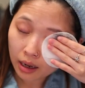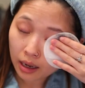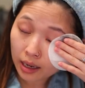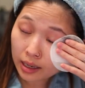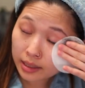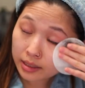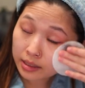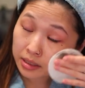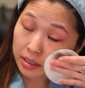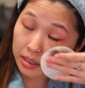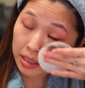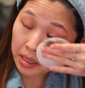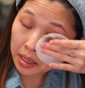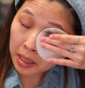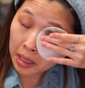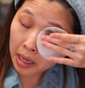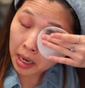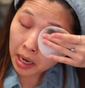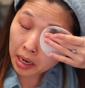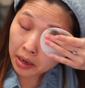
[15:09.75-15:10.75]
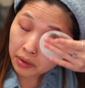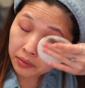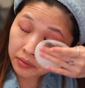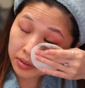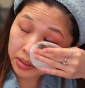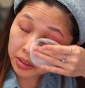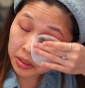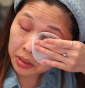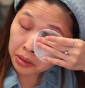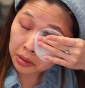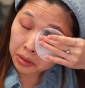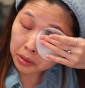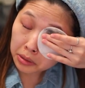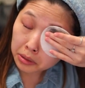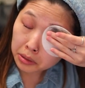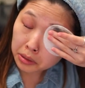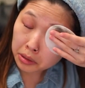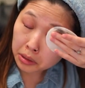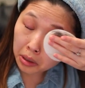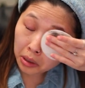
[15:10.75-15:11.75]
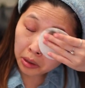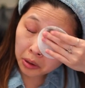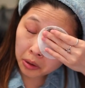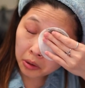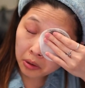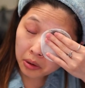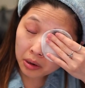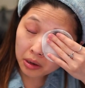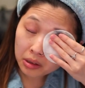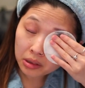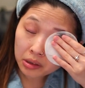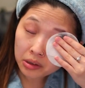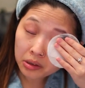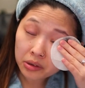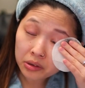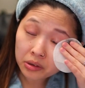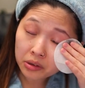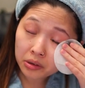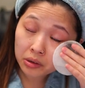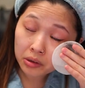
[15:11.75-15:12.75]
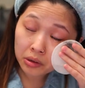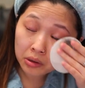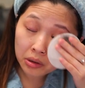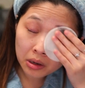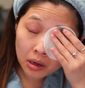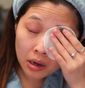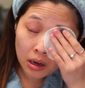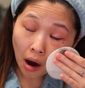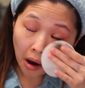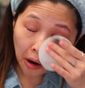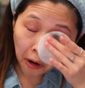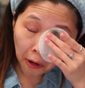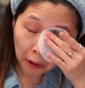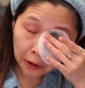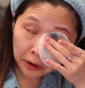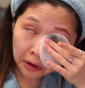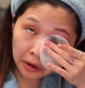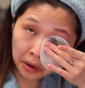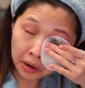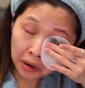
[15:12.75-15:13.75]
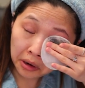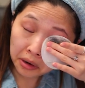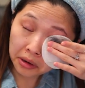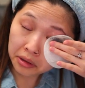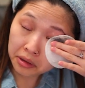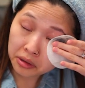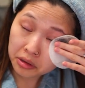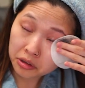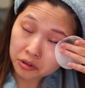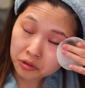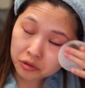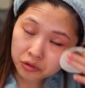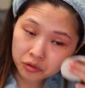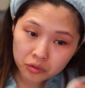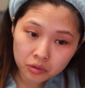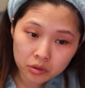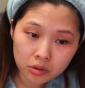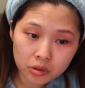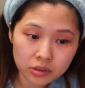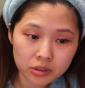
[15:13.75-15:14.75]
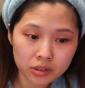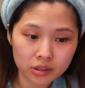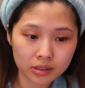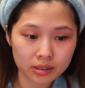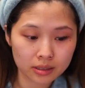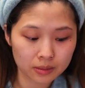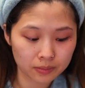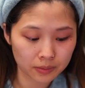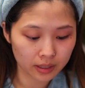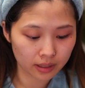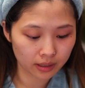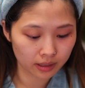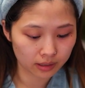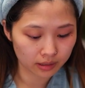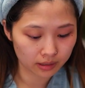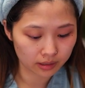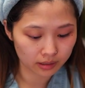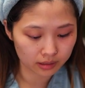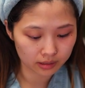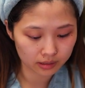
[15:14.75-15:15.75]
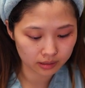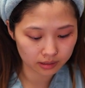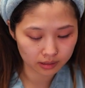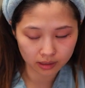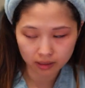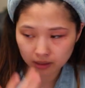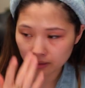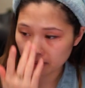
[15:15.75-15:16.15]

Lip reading: I did have to go a little harder than usual just because